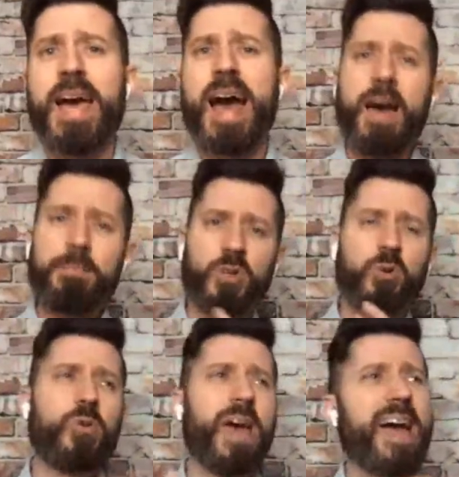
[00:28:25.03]
I'm going
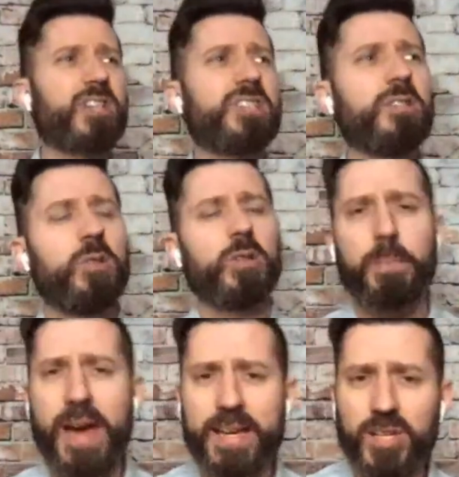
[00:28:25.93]
to actually look
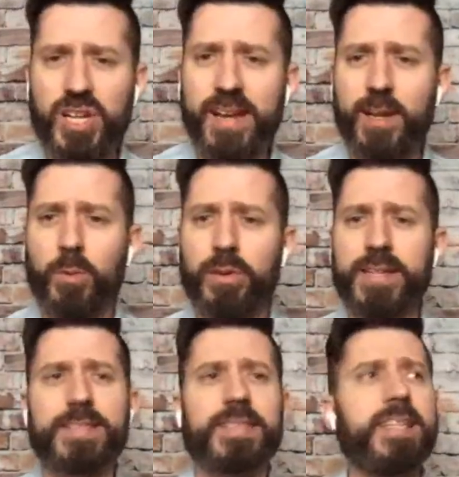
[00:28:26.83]
back at January
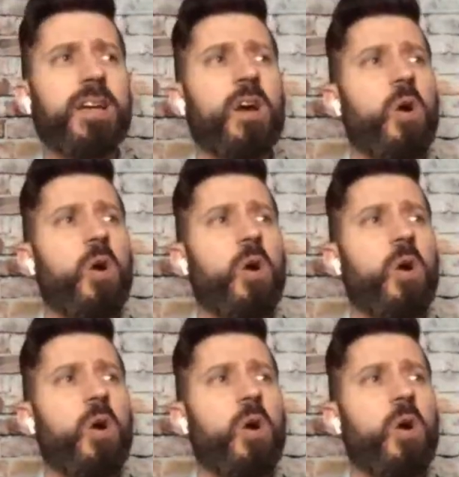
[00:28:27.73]
and see,